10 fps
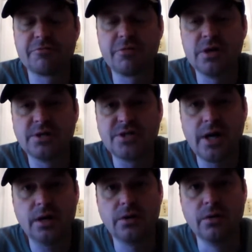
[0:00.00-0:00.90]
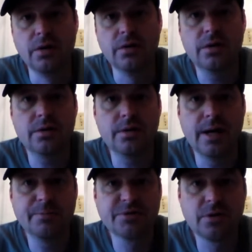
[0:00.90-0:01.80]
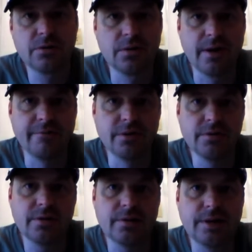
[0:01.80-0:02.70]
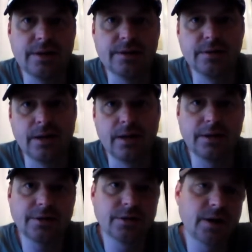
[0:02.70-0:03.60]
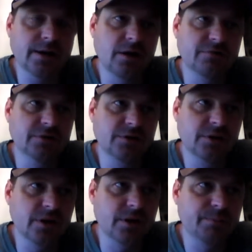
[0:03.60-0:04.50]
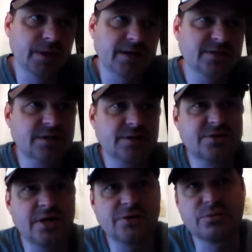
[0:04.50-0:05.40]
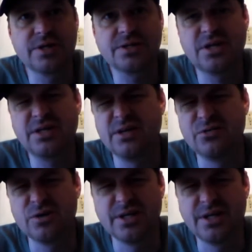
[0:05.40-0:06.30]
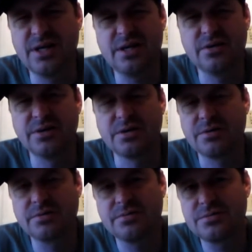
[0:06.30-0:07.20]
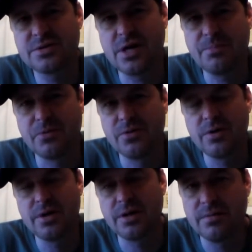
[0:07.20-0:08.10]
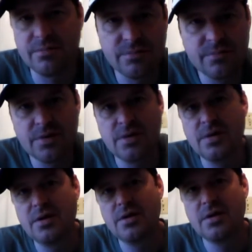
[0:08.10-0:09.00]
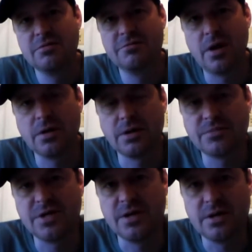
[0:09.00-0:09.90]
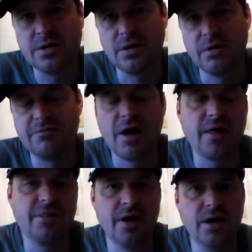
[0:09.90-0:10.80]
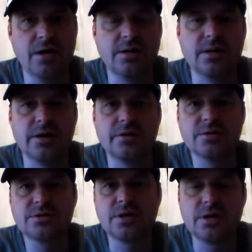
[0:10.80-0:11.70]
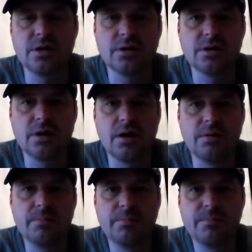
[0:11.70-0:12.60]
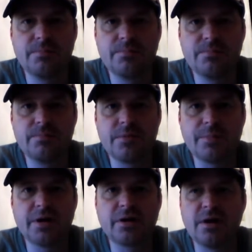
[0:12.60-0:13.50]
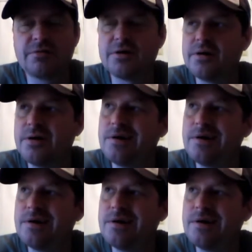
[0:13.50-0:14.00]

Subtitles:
friends. How you doing? Episode 11, and I covered plastic accessories that you didn't really need on your skateboard, and volume 10 of the Hateletters, and I'm going to cover